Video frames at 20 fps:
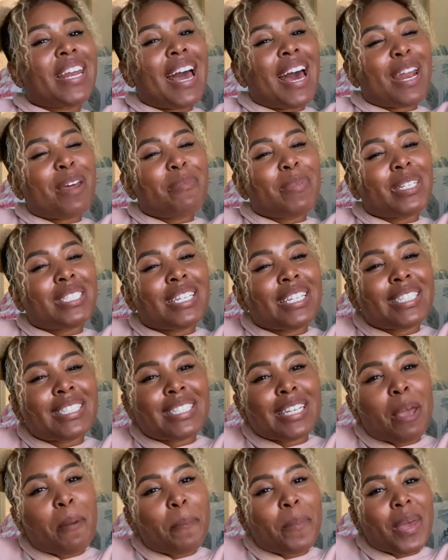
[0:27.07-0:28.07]
out of
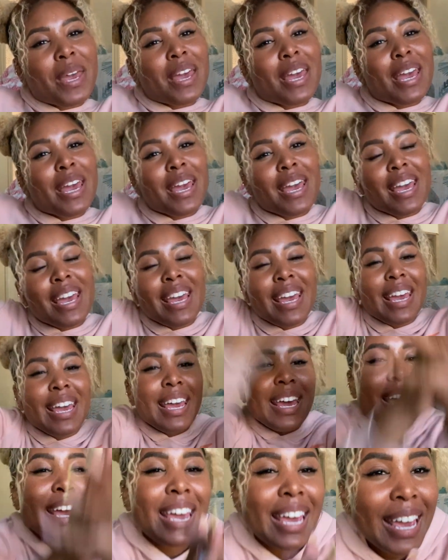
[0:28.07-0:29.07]

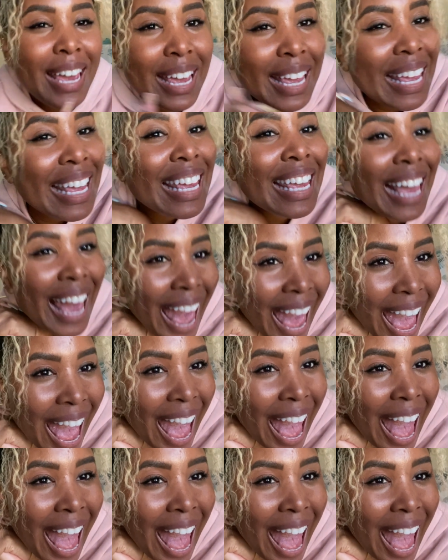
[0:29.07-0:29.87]
mississippi yeah